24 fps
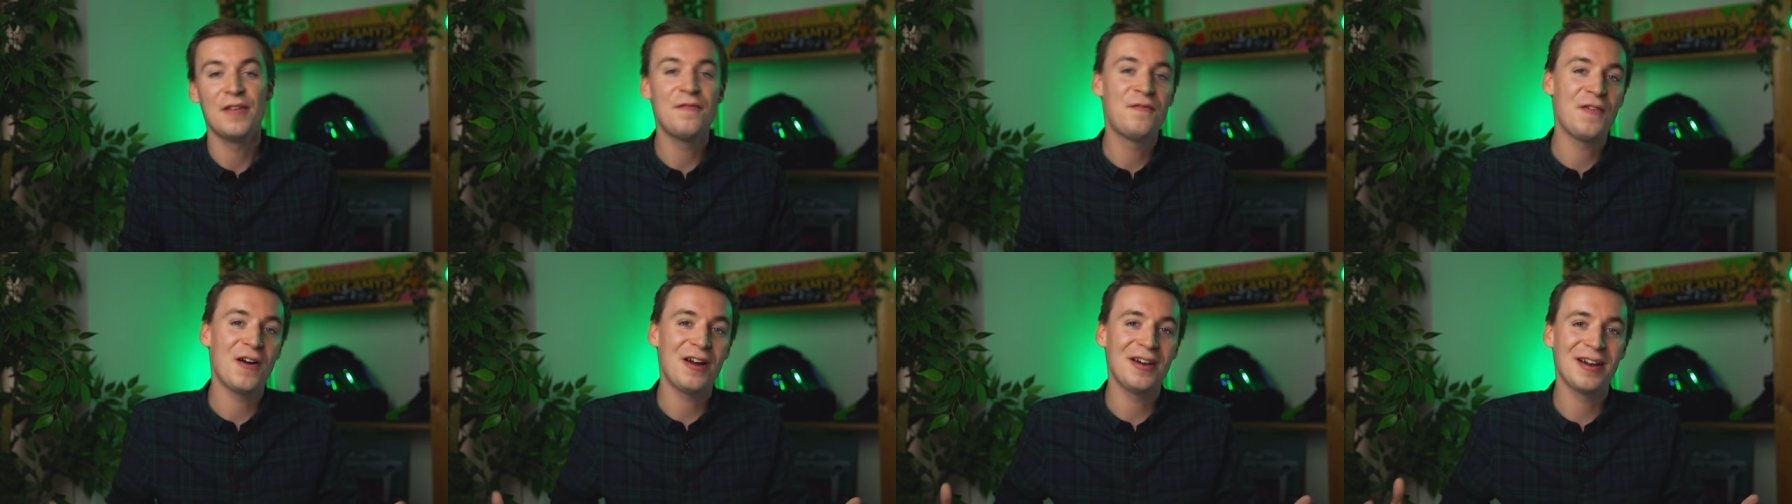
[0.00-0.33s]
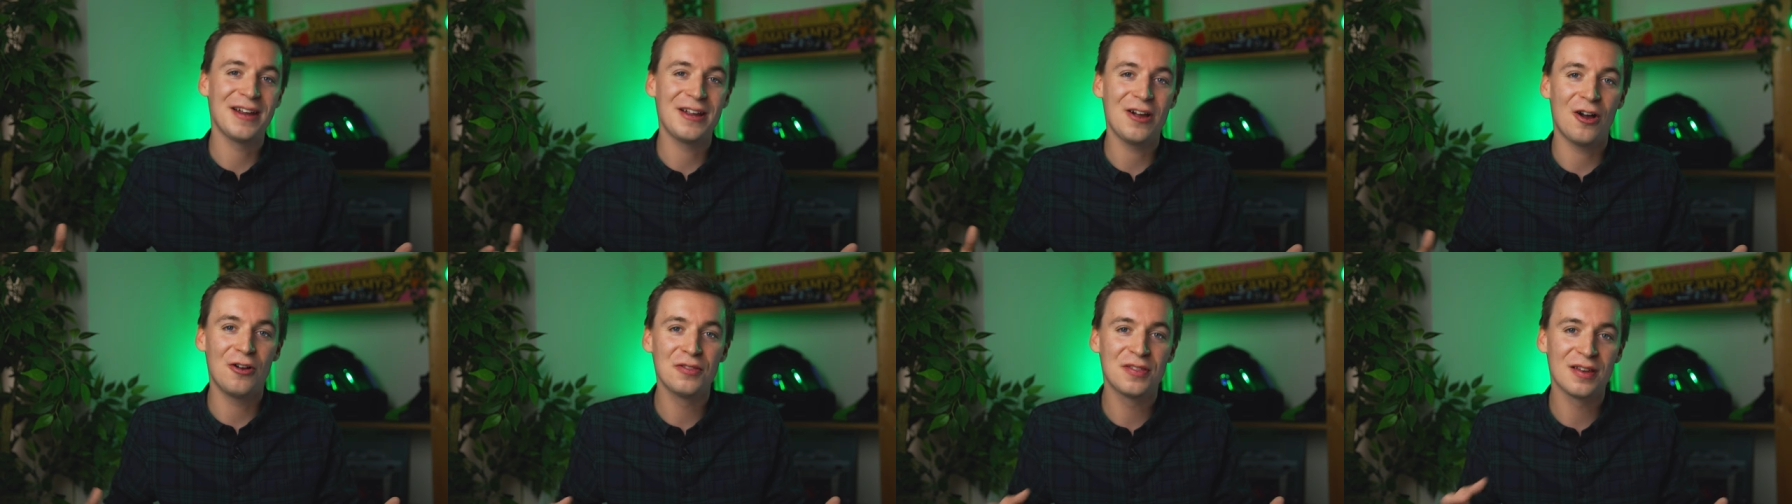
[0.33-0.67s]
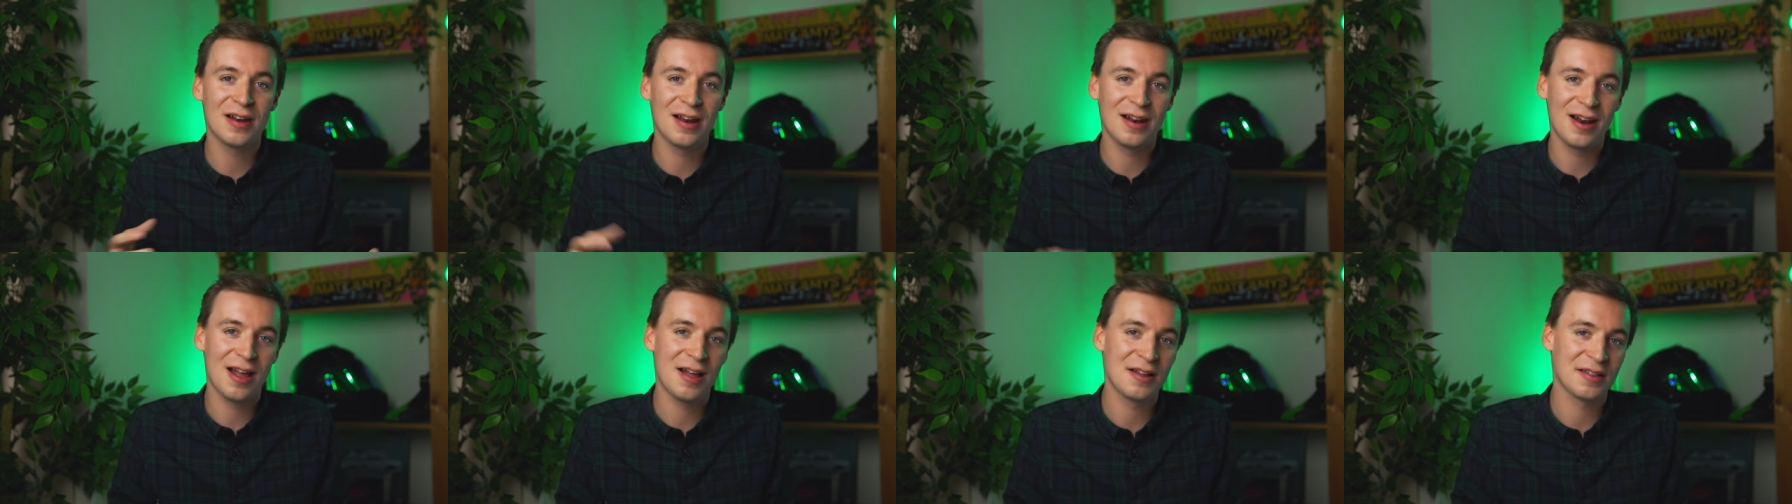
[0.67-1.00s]
Then finally
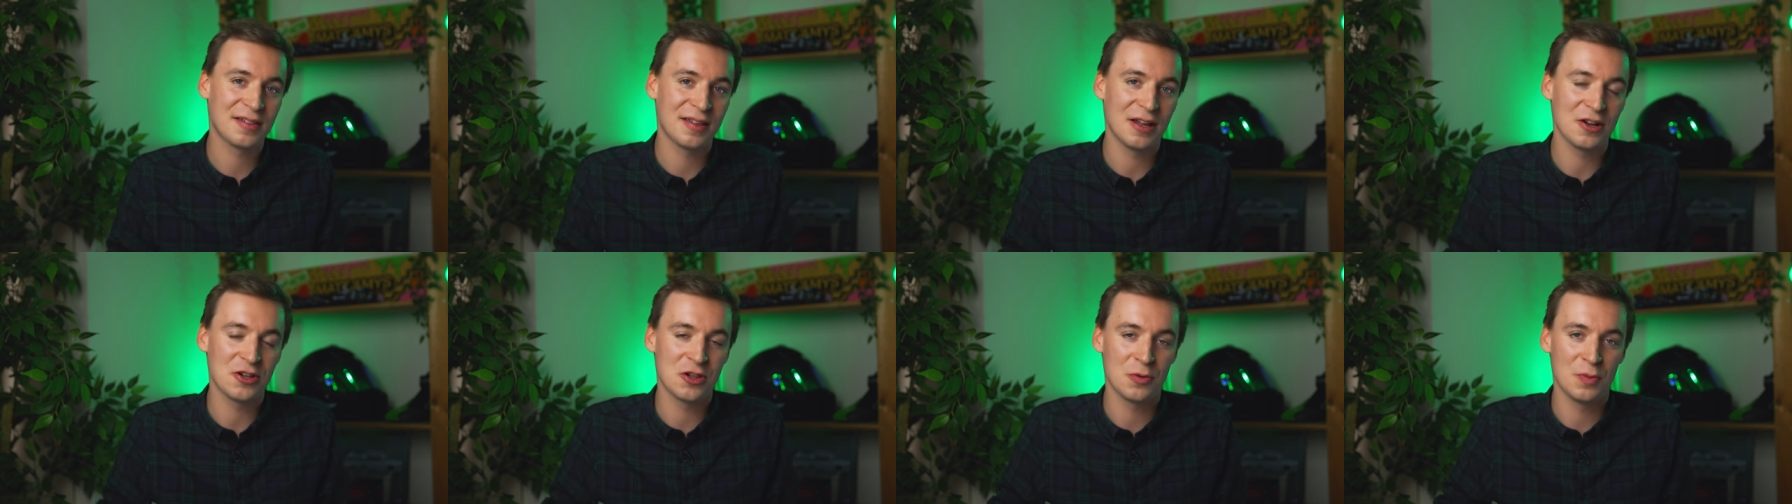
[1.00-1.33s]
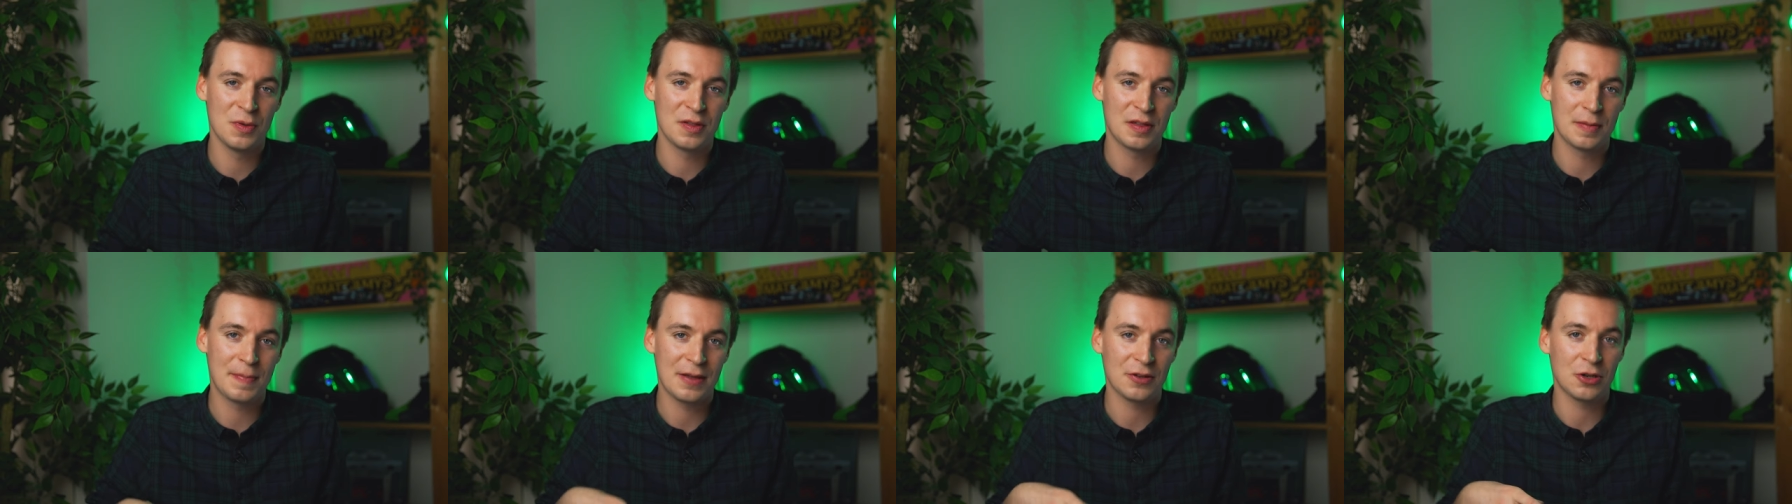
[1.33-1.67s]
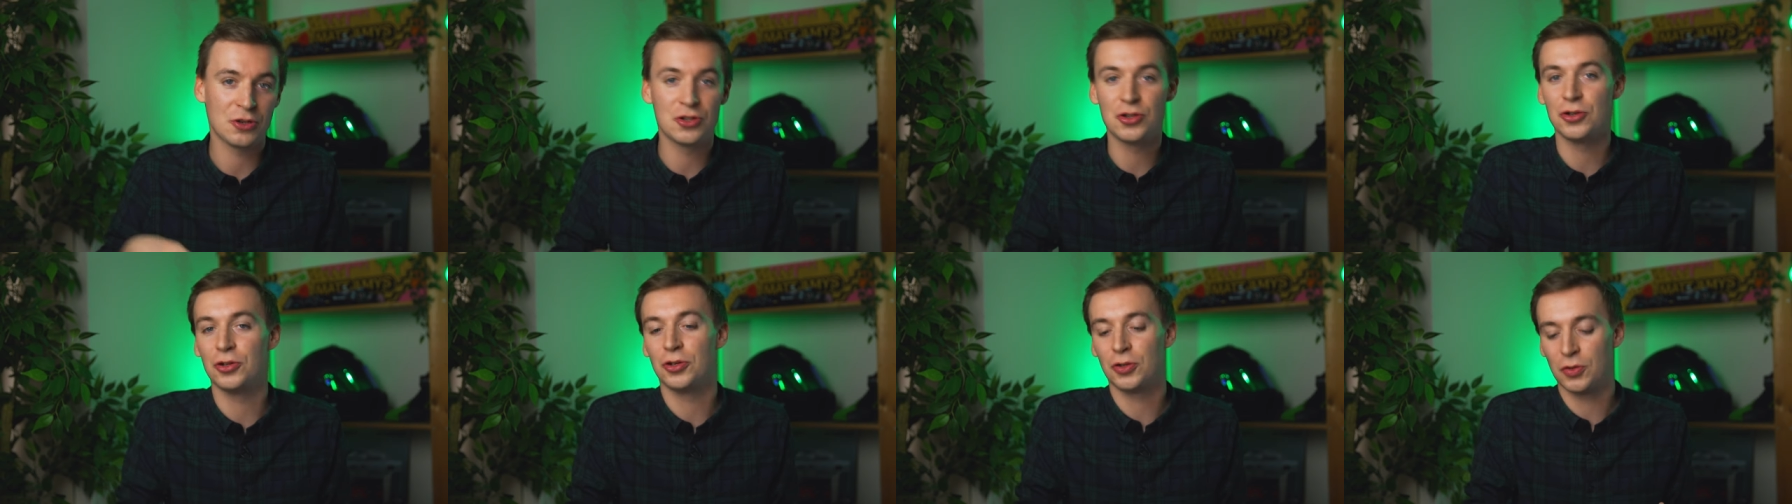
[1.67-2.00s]
onto the last section, which is about
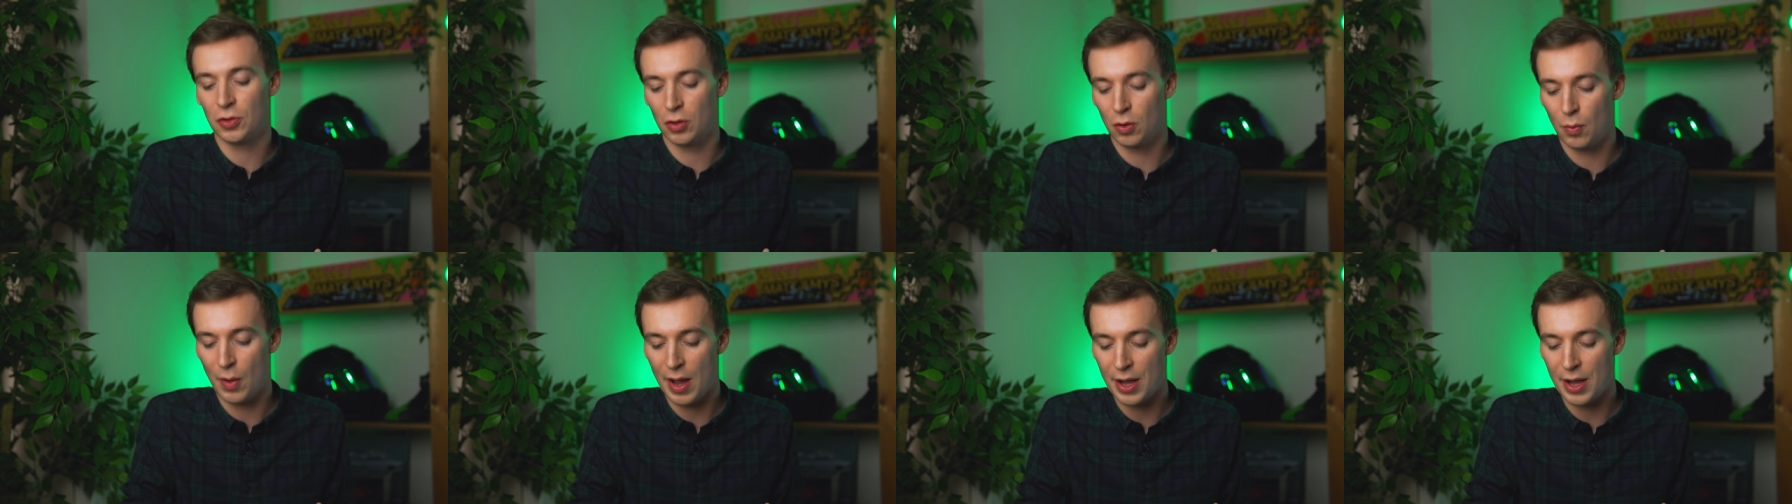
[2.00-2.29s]
the Judical,